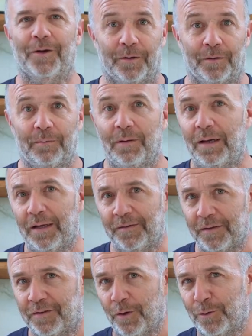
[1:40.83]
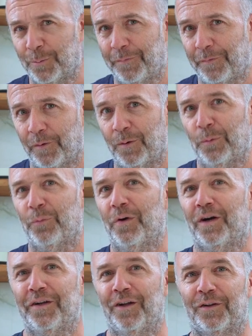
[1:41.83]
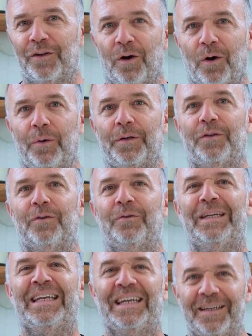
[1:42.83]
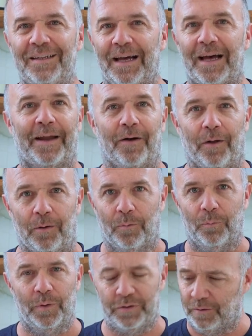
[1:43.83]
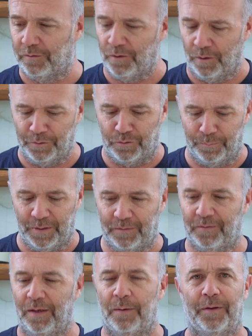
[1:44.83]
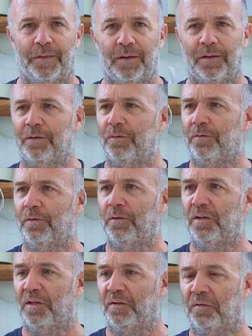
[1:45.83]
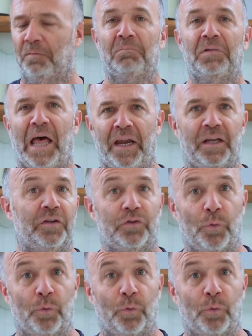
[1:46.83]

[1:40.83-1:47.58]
Good. And as I told you before, we are not going to knead at all. We're just going to mix everything using this Danish